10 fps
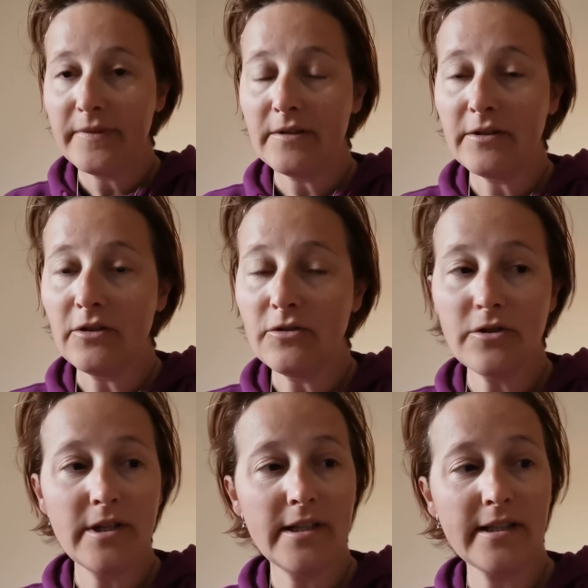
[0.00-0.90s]
Now the
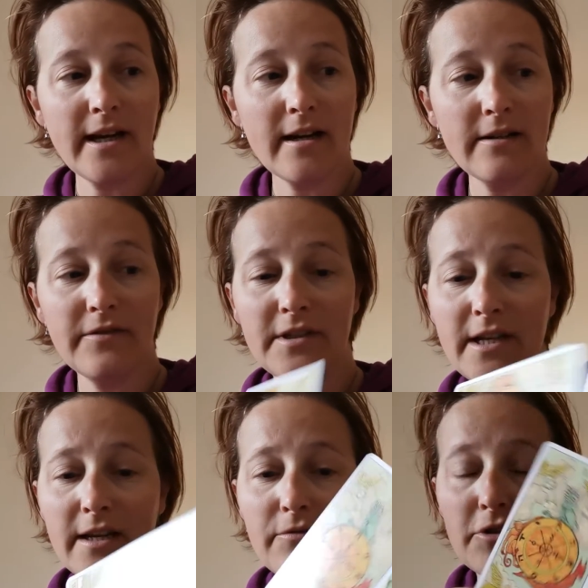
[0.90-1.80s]
underneath card of the
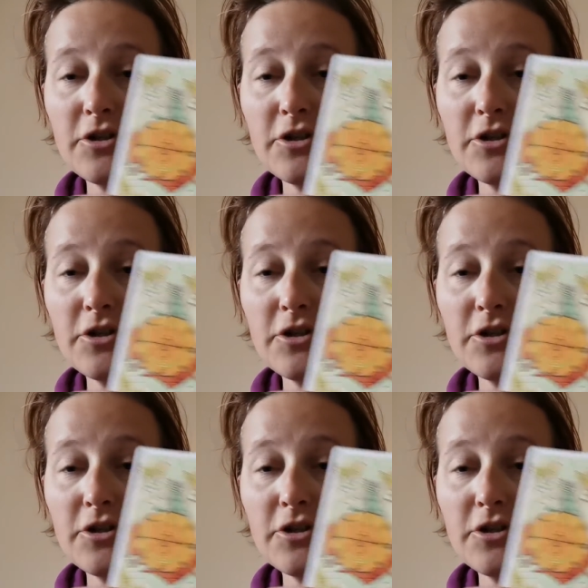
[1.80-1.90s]
deck,